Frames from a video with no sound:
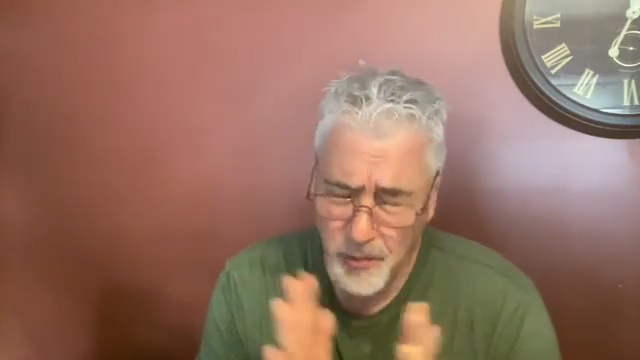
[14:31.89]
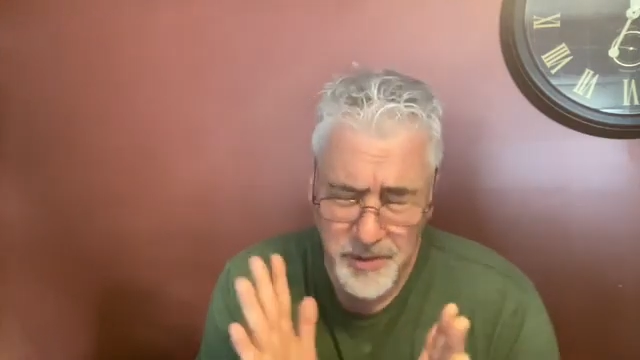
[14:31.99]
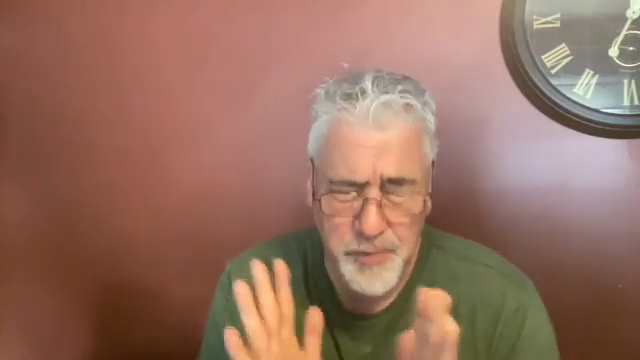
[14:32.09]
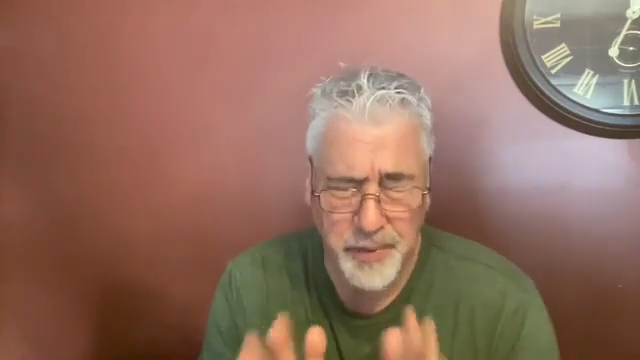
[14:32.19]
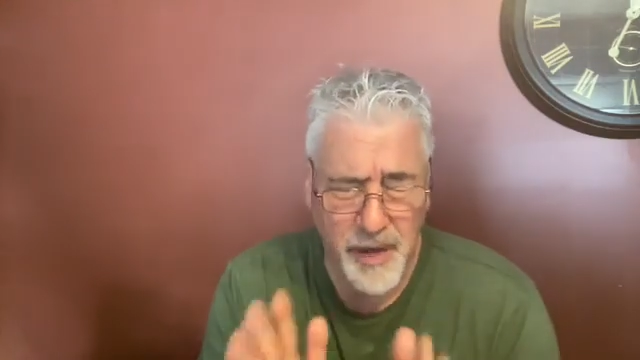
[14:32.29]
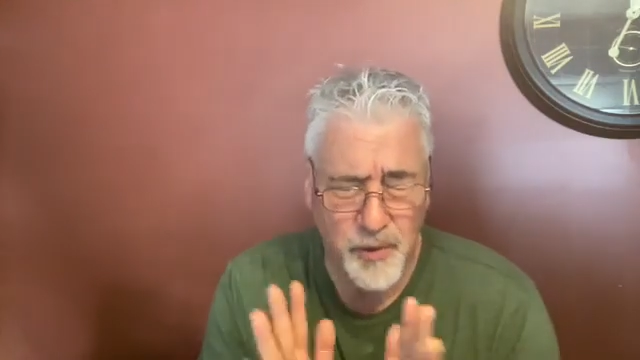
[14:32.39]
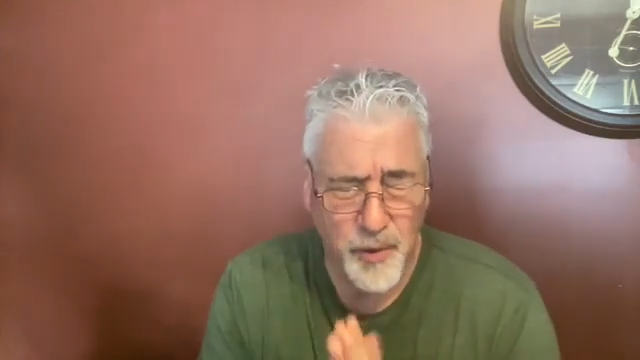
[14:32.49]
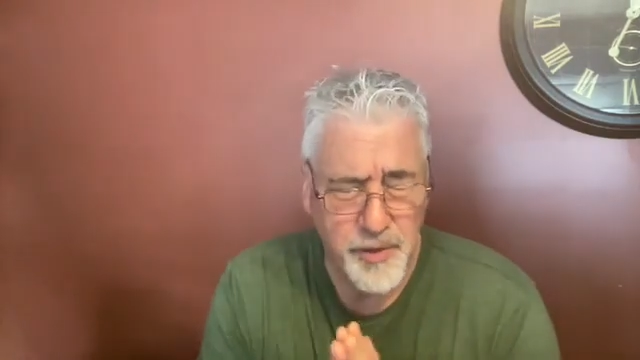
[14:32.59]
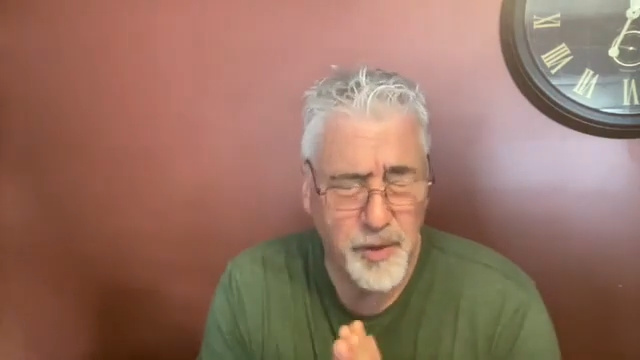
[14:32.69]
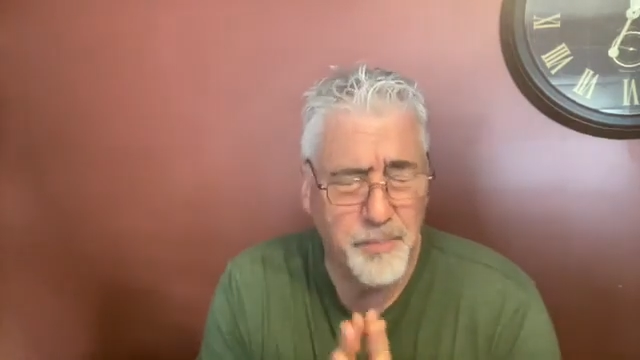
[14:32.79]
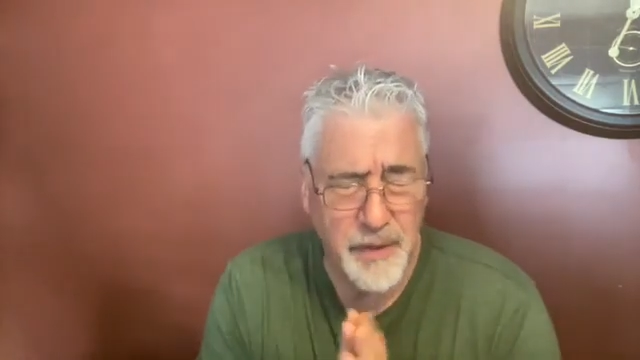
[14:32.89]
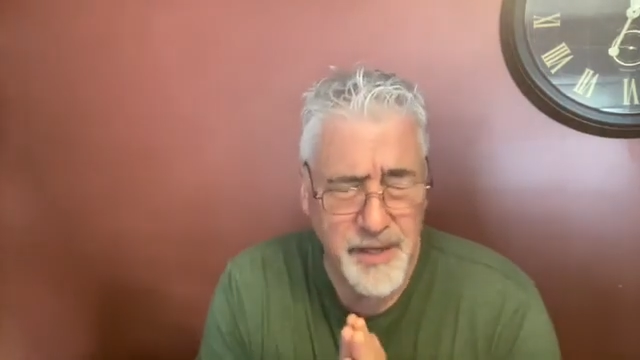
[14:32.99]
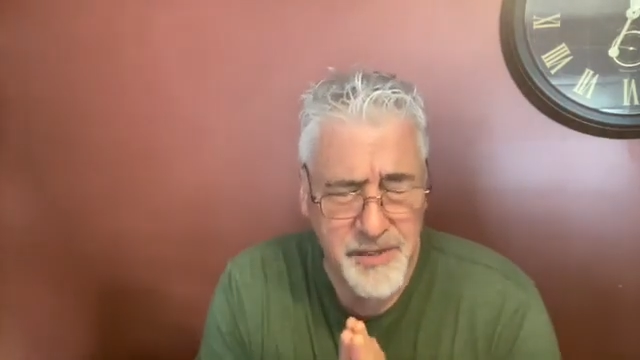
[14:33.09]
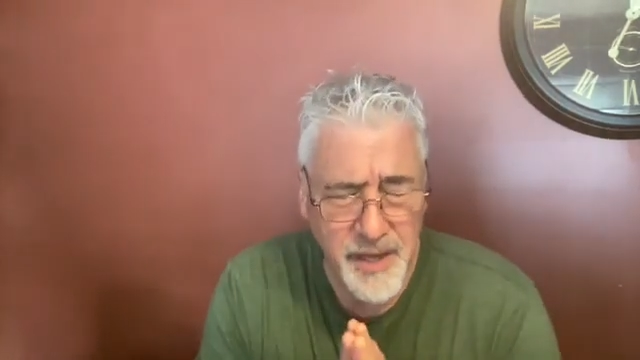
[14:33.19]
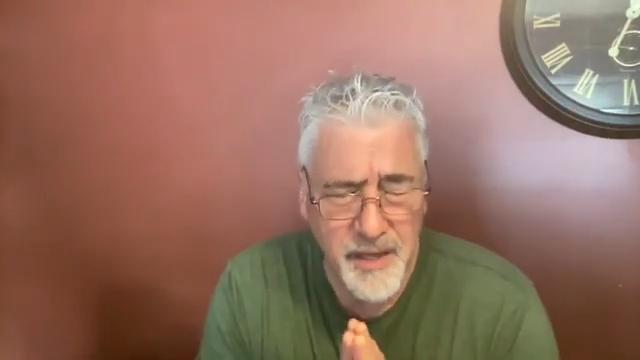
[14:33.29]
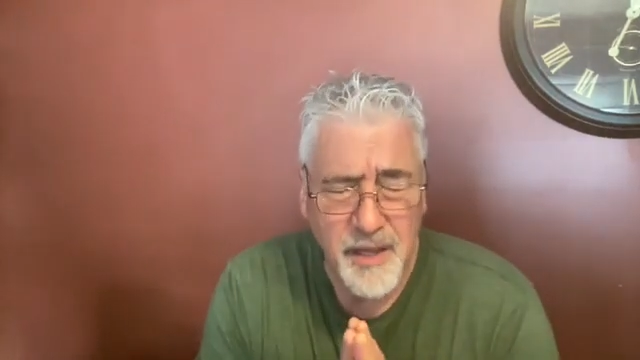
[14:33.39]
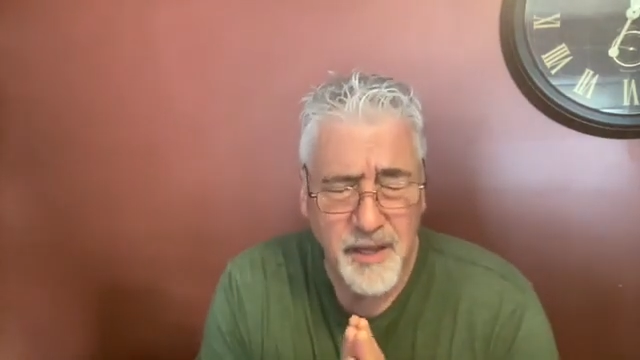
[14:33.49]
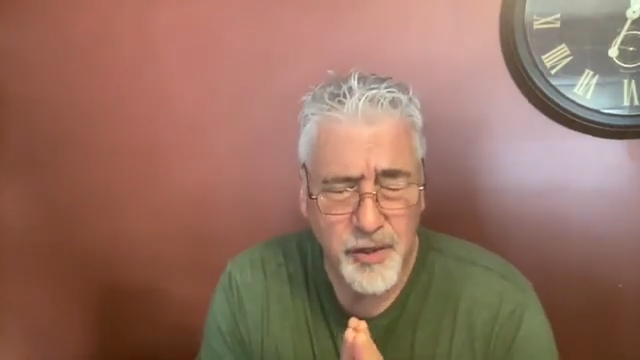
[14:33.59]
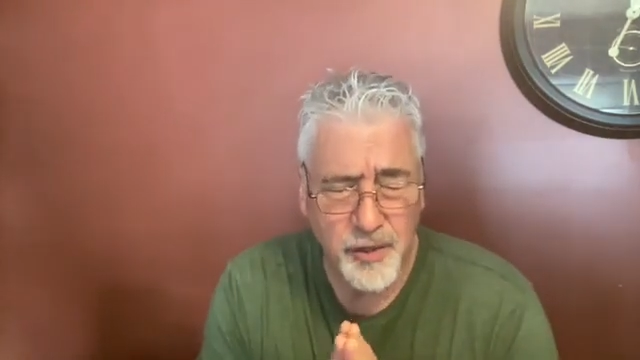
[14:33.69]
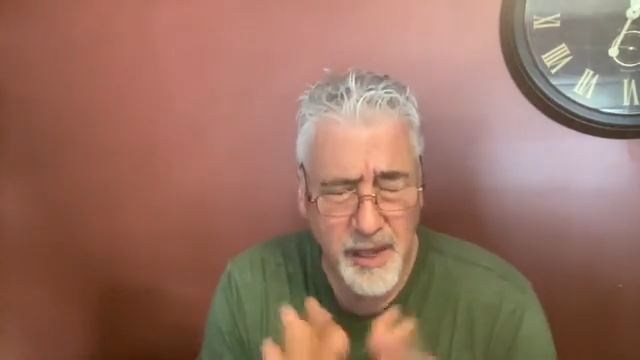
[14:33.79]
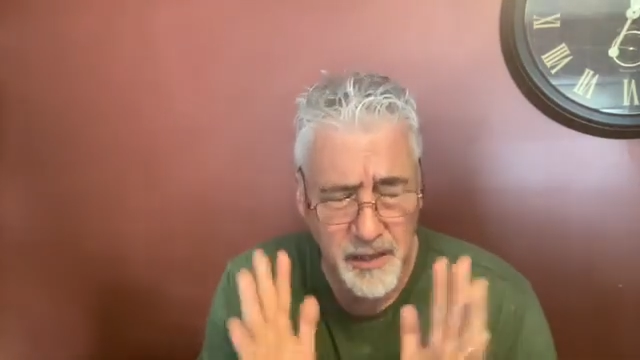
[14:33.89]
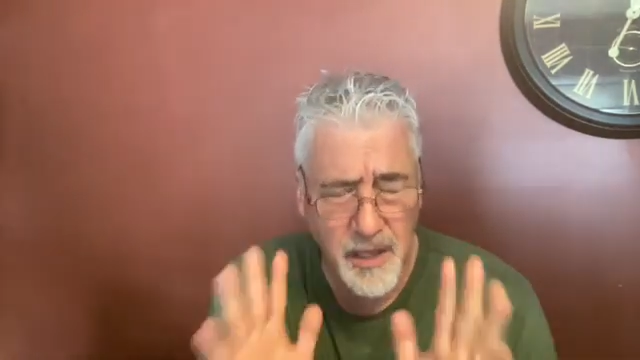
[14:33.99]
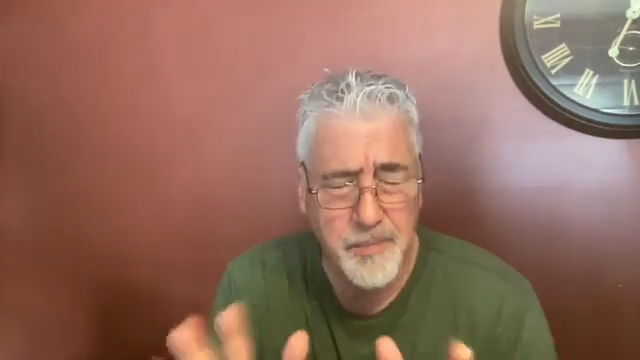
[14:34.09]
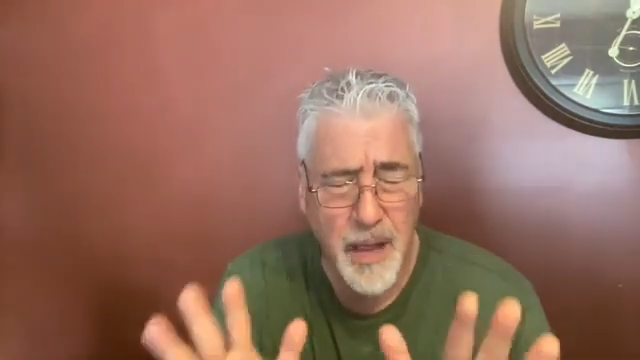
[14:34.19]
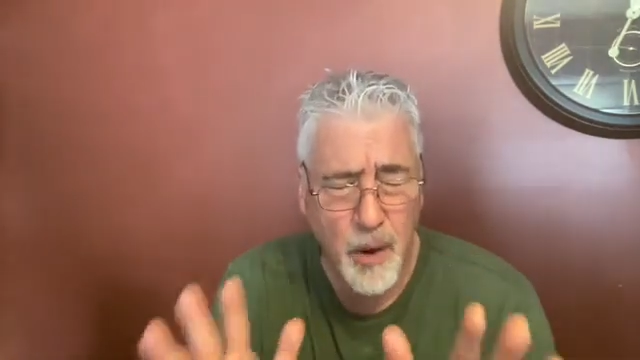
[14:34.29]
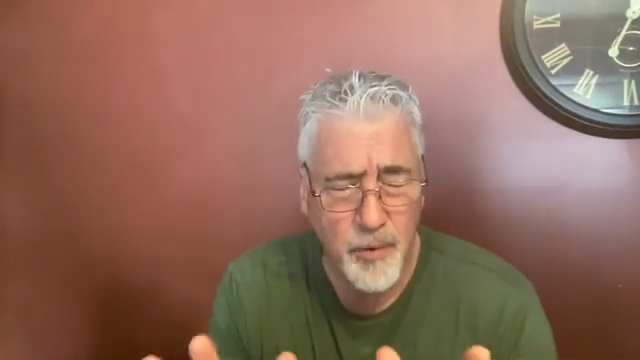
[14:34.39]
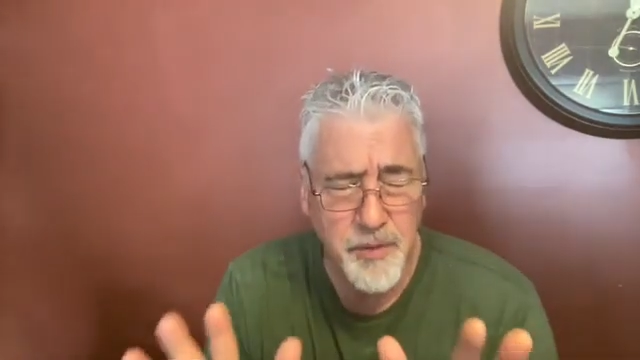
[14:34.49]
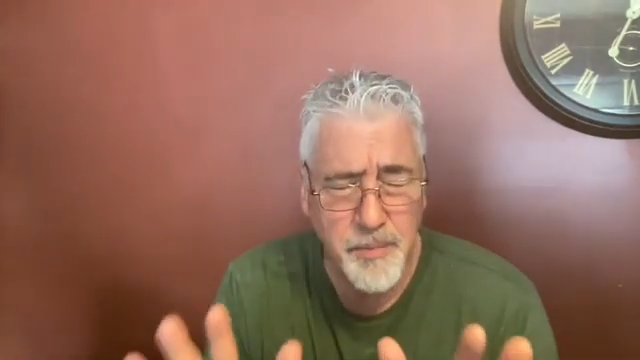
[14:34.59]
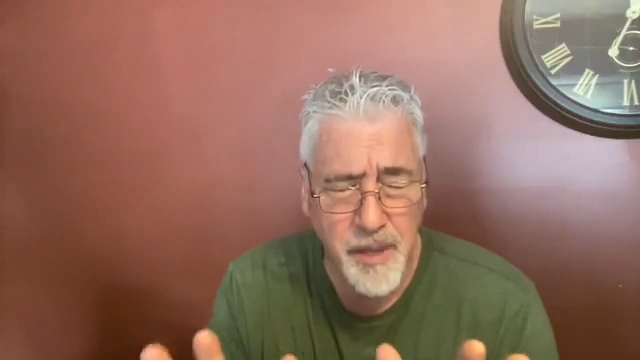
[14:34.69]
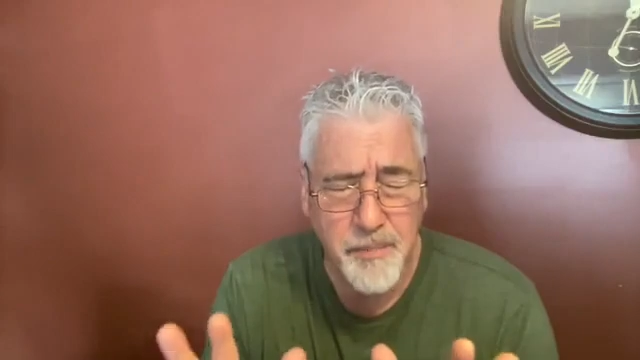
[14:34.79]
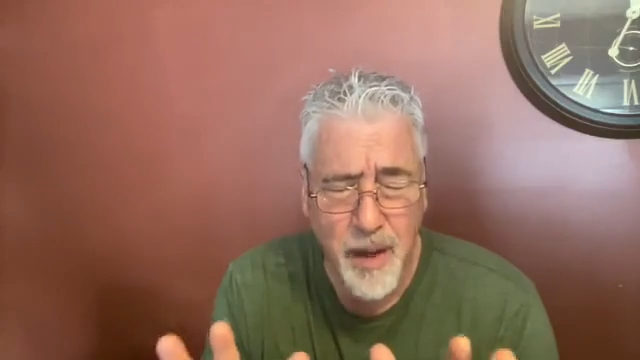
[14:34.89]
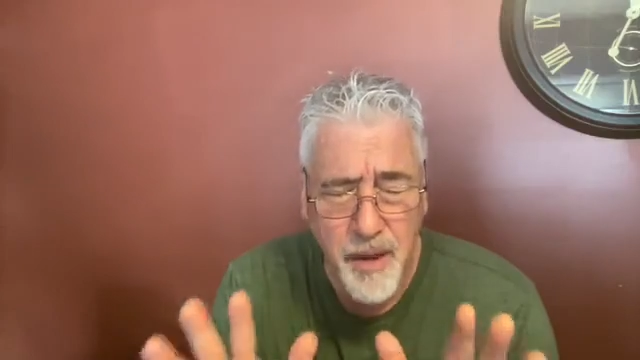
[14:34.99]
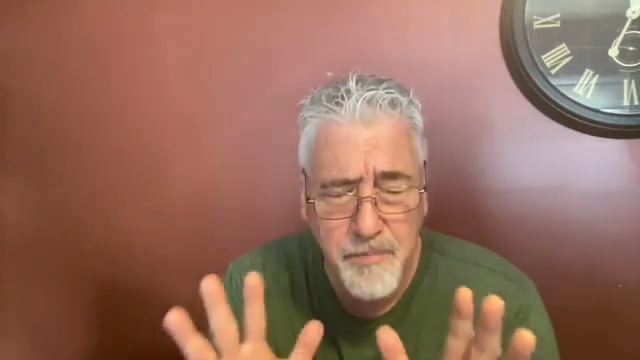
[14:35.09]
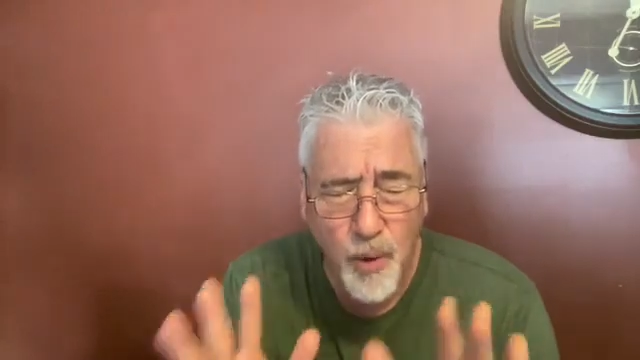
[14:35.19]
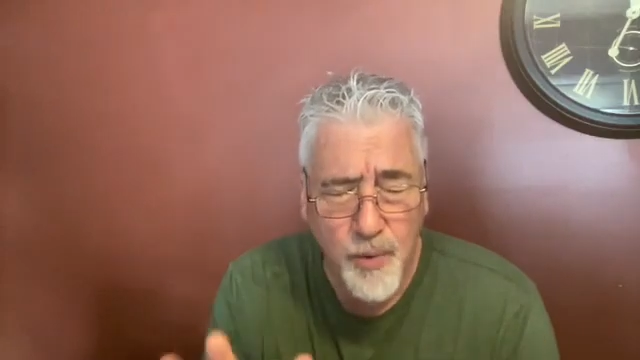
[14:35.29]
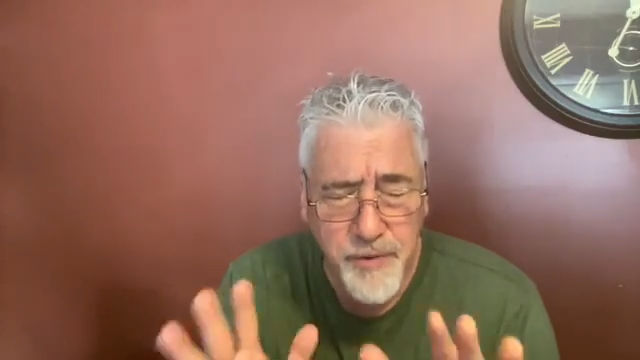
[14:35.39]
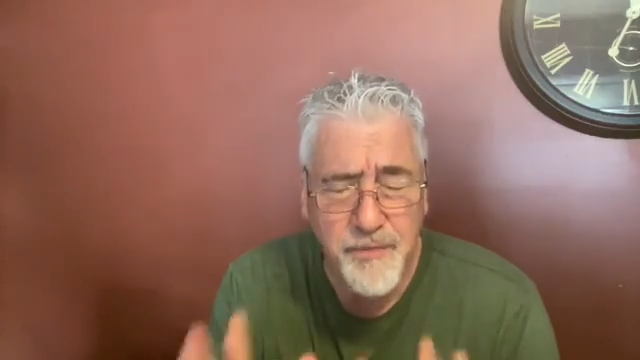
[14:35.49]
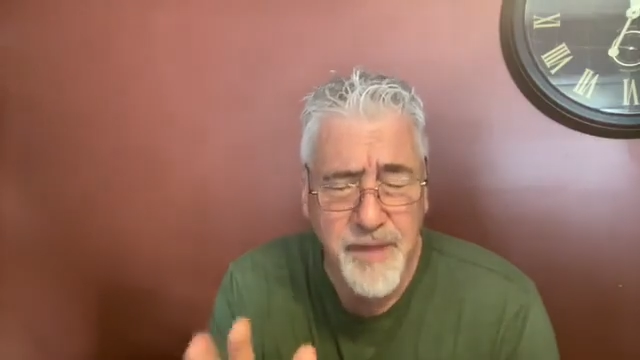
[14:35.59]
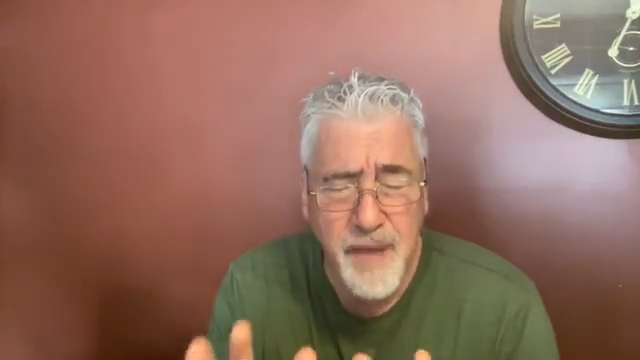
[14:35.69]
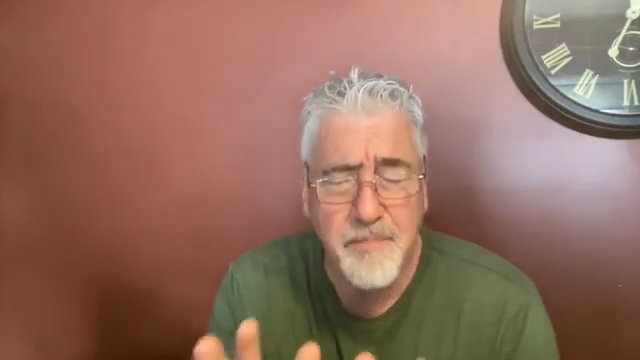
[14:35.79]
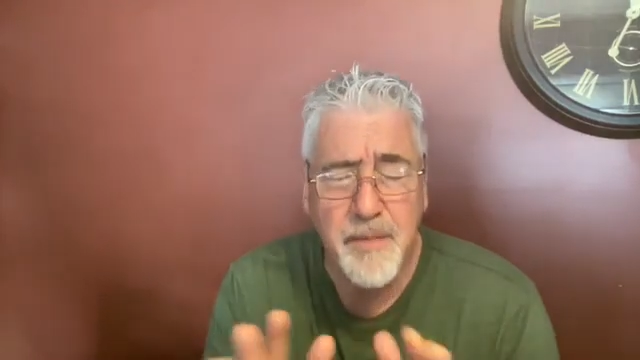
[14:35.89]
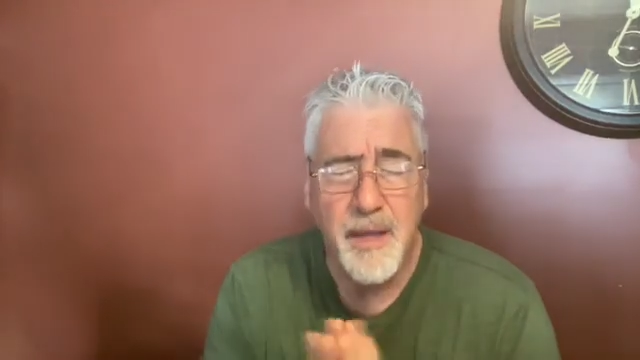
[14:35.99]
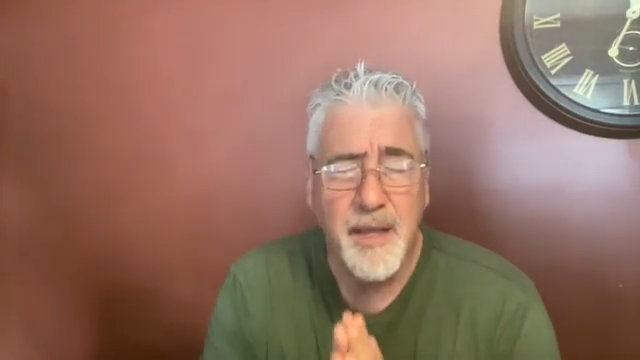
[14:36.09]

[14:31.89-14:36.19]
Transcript: We just pray, Lord, your blessing, your healing power to be upon both of them.